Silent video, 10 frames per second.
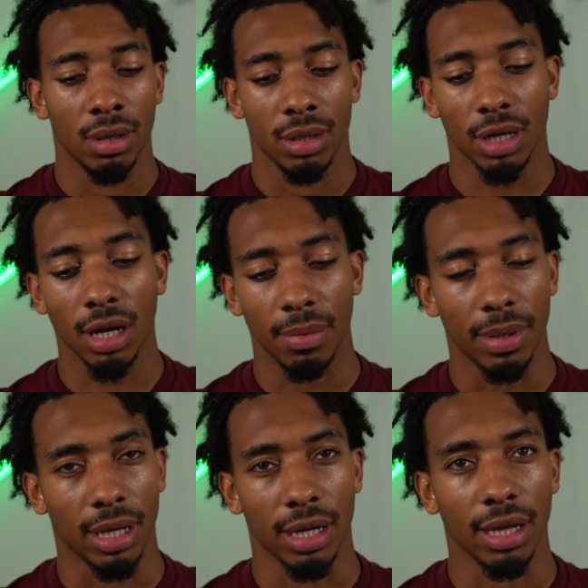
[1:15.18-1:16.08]
It's got to be
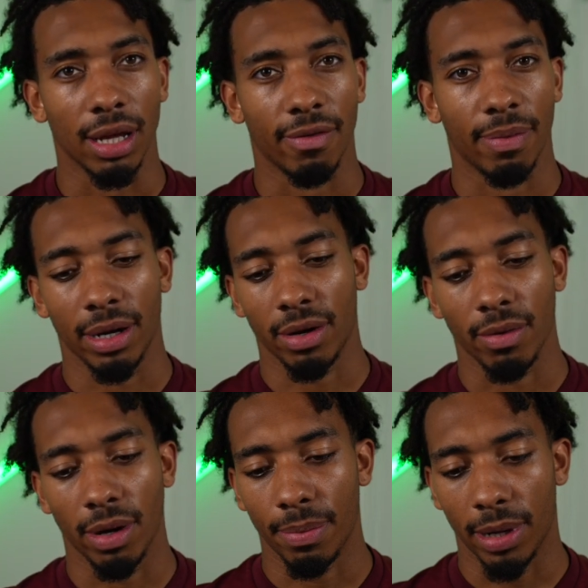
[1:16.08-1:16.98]
like a left back or
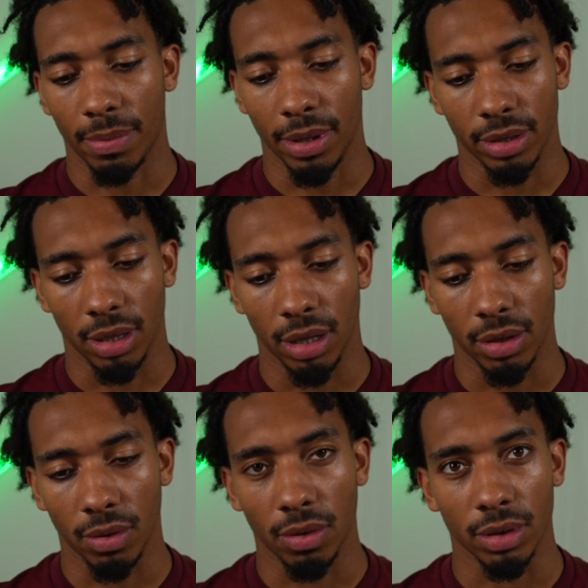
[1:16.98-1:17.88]
right back, but there's a lot of
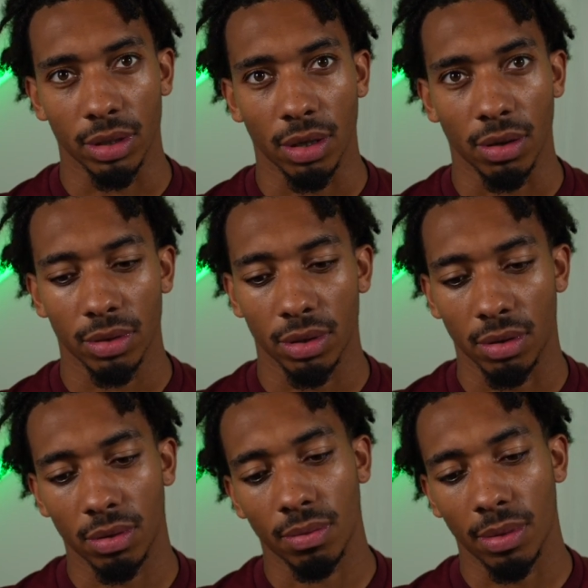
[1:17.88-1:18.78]
goals though,
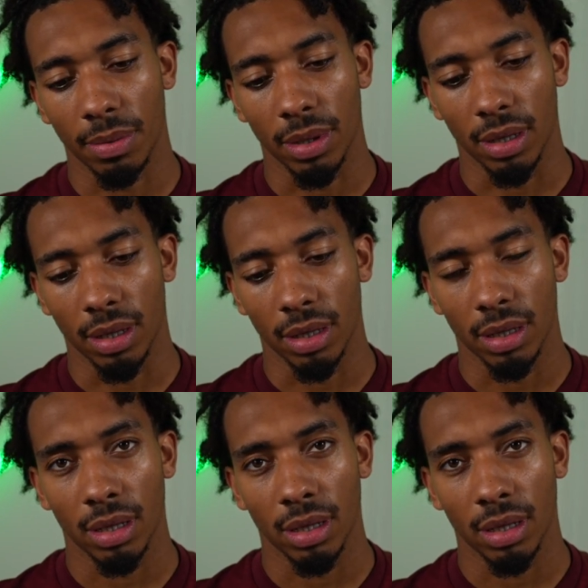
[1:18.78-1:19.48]
so maybe not.